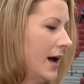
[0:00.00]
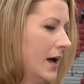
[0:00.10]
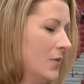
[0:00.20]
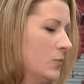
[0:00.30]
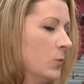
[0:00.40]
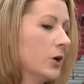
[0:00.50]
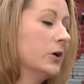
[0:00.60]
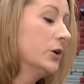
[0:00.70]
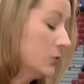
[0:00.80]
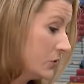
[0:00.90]
um, we're
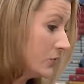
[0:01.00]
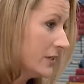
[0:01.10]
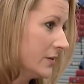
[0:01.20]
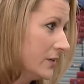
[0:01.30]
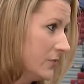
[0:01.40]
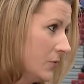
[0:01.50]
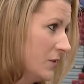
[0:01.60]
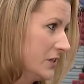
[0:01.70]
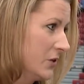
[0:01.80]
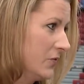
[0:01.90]
going to use the results
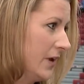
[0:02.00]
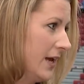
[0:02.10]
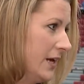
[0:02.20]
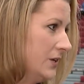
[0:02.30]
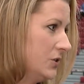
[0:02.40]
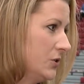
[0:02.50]
from the survey